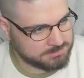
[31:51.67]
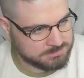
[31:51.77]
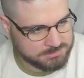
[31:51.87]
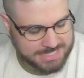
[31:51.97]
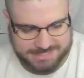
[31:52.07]

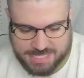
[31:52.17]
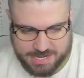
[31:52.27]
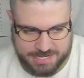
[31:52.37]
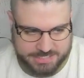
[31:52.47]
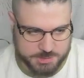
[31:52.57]
That's not
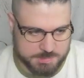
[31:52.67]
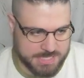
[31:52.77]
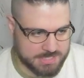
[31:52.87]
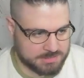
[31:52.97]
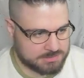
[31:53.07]
an X
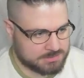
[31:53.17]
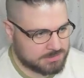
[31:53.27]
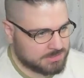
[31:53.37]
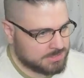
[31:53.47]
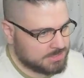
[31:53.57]
speed.
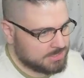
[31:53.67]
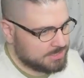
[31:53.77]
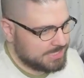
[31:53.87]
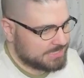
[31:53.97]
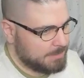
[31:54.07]

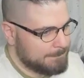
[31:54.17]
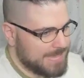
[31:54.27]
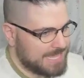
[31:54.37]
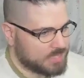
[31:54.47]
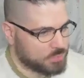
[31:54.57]
That's a
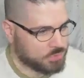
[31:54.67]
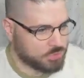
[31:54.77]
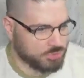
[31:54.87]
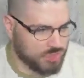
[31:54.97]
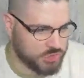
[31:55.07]
manual
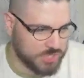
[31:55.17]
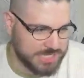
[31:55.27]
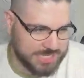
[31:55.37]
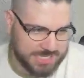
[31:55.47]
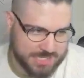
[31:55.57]
retreat
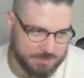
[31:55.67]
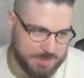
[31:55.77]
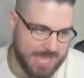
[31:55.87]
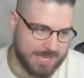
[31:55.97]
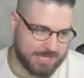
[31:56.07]
into the
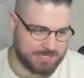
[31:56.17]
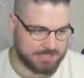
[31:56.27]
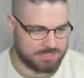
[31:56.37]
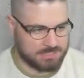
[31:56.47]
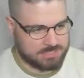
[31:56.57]
pack.
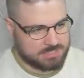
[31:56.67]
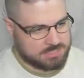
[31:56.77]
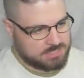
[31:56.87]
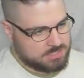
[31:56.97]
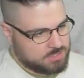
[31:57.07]

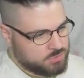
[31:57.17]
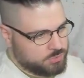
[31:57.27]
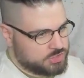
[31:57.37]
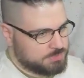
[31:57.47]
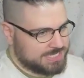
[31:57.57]

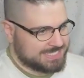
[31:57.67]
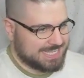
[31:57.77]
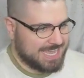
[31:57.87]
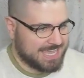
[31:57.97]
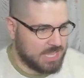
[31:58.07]
Which means
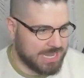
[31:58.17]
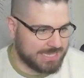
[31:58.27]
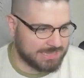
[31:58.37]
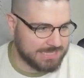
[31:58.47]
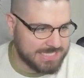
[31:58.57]
I get
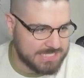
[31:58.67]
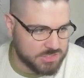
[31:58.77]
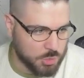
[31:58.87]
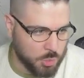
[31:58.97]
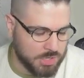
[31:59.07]
at
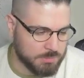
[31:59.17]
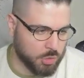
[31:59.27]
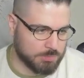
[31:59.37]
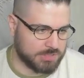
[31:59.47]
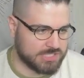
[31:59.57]
least one
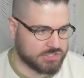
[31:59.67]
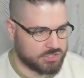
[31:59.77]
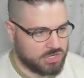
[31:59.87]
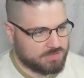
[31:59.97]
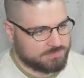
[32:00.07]
more Blizzard
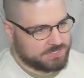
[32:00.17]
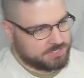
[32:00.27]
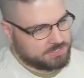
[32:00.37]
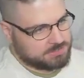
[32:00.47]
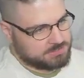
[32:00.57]
off here.